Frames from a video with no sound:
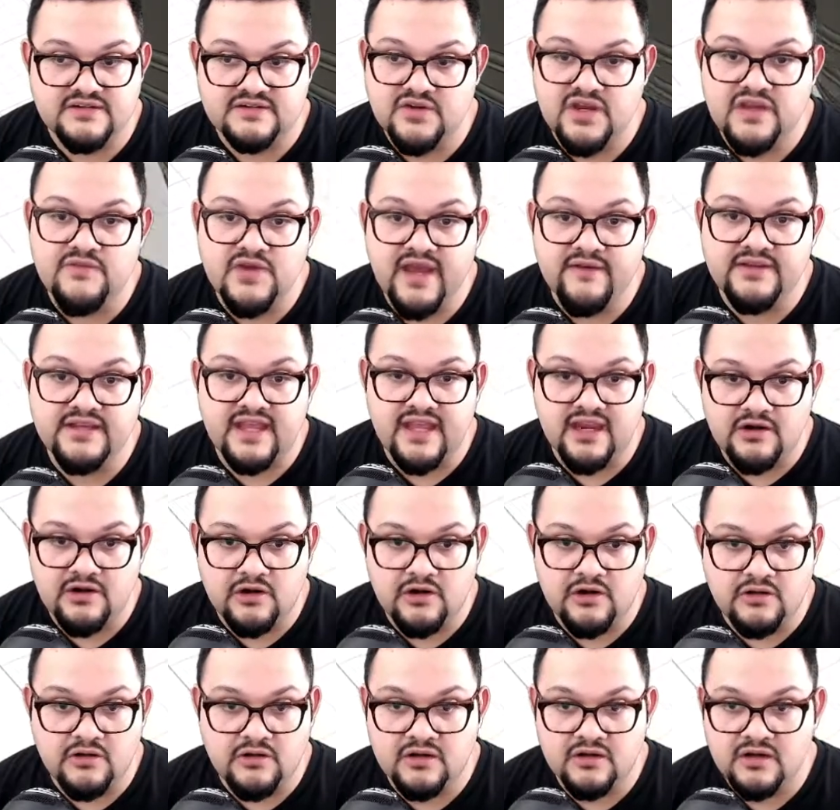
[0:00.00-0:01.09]
So if you have an
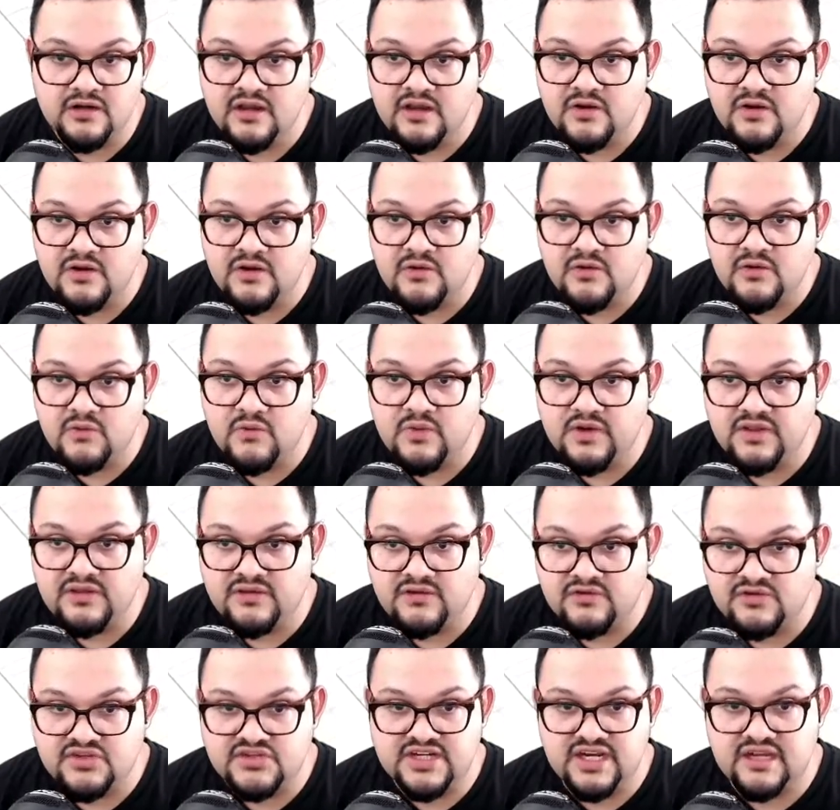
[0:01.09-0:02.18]
error with
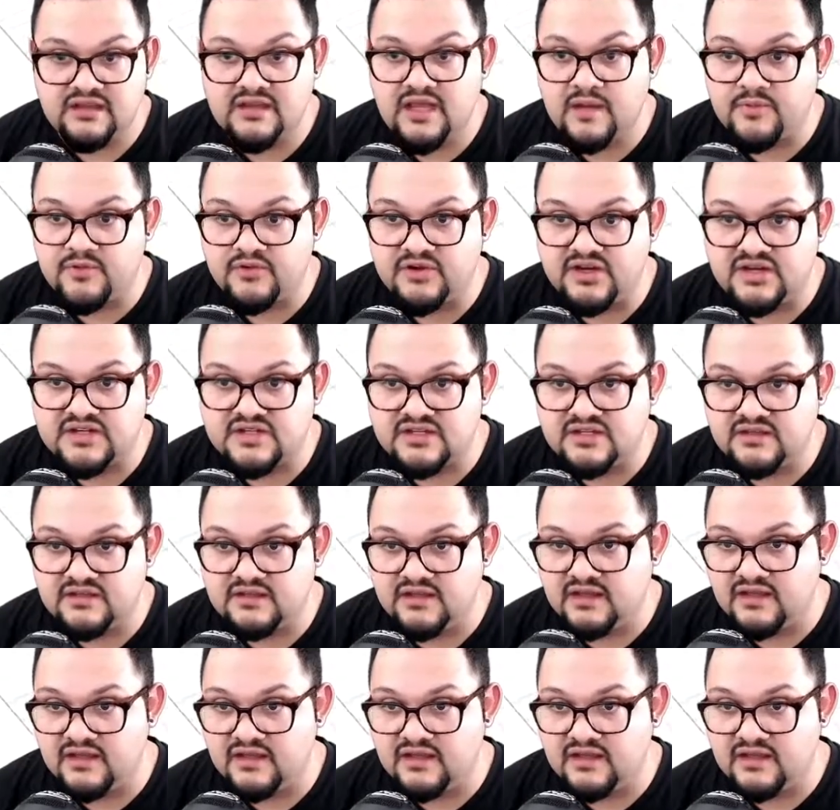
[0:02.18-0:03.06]
your shell operation,